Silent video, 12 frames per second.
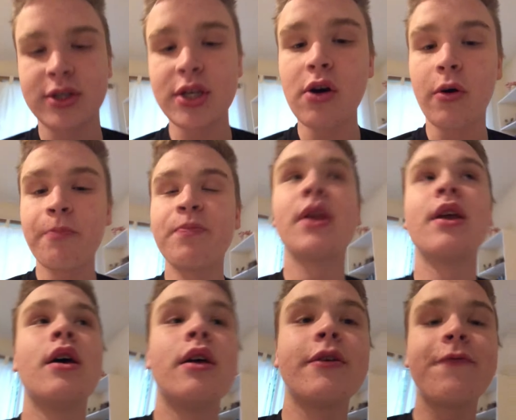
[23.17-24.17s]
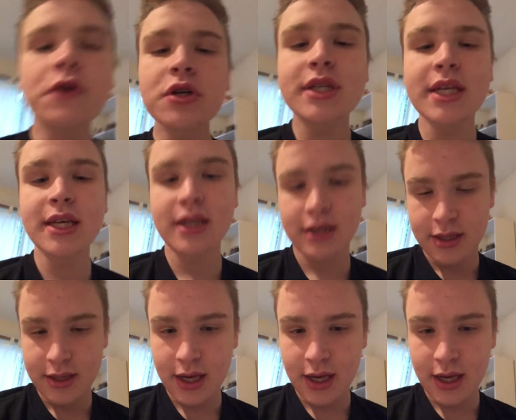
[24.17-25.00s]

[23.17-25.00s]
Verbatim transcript: So the first thing